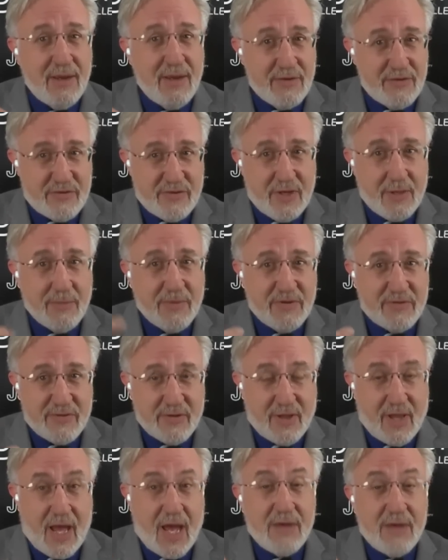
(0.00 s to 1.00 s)
semen,
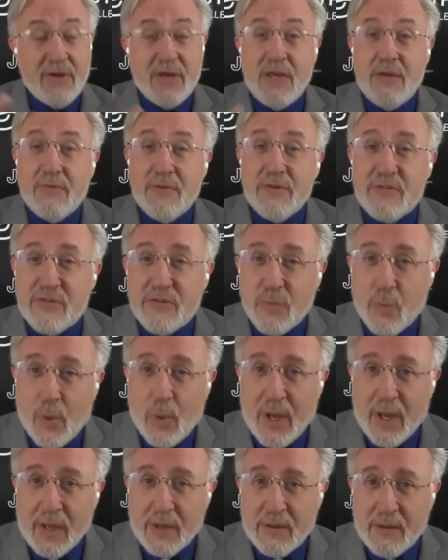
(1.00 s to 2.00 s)
saliva, even
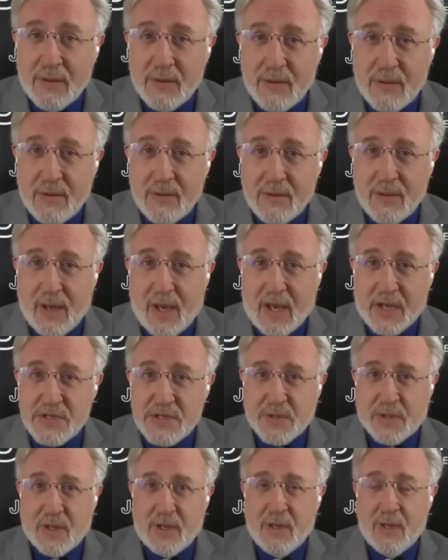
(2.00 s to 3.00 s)
sweat,
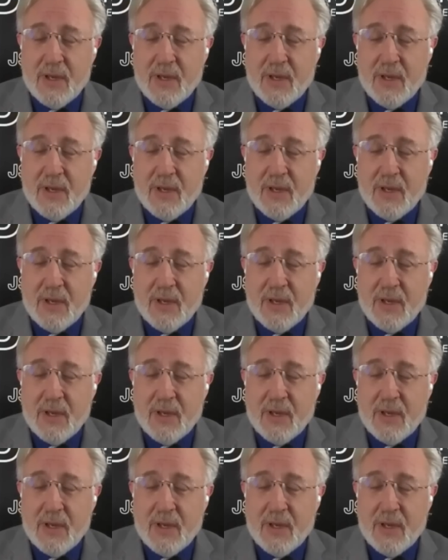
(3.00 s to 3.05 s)
Ashley.